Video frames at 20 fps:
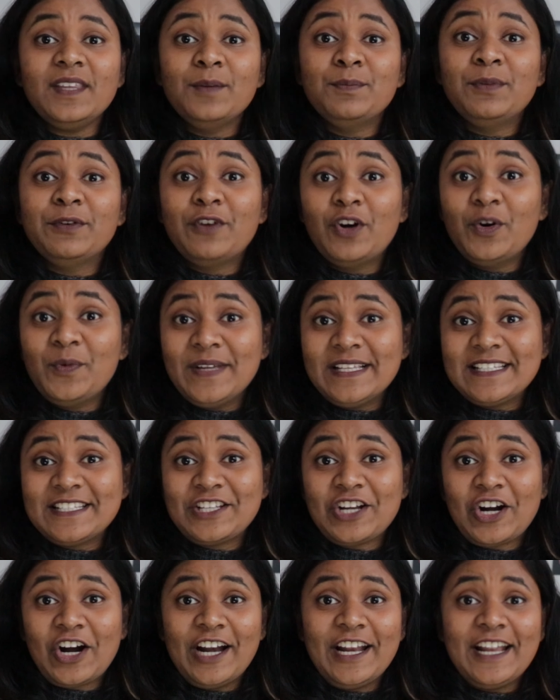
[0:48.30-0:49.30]
Before we
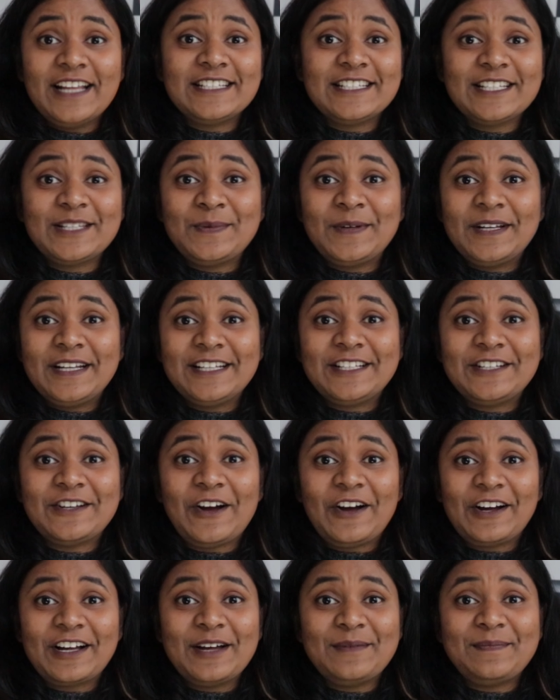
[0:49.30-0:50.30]
start, I just want to
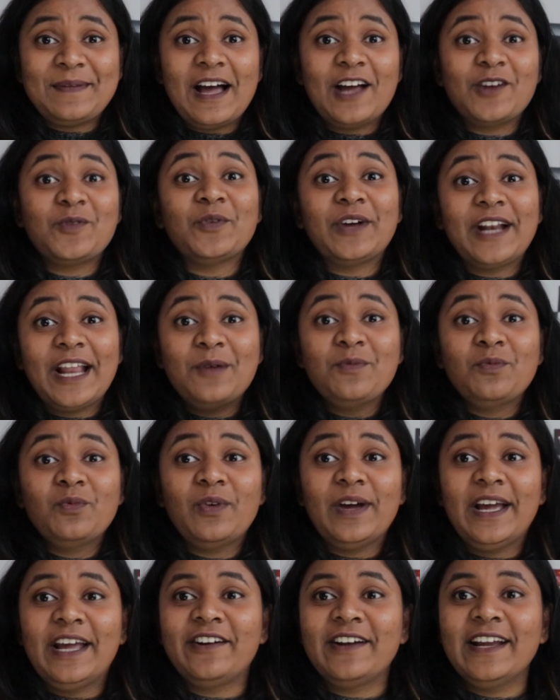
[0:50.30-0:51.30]
talk about what I'm
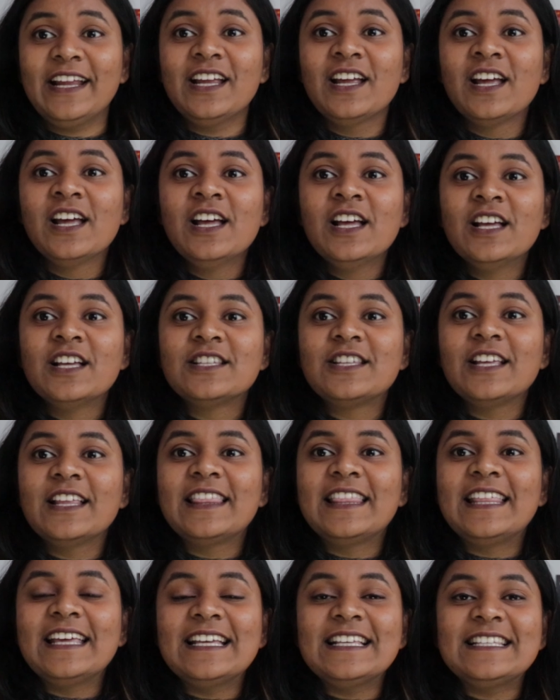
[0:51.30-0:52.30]
wearing. So
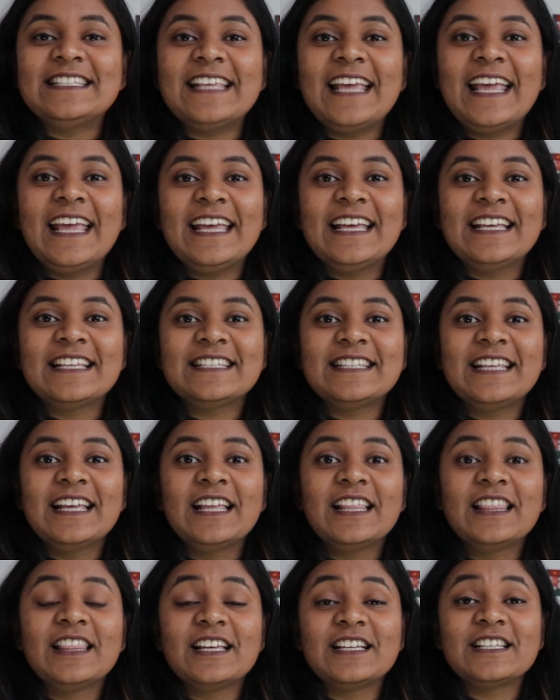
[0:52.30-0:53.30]
this is
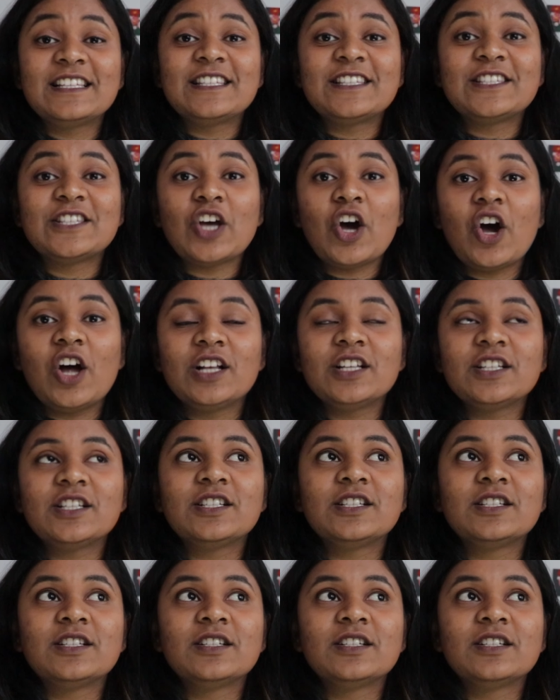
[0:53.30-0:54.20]
the single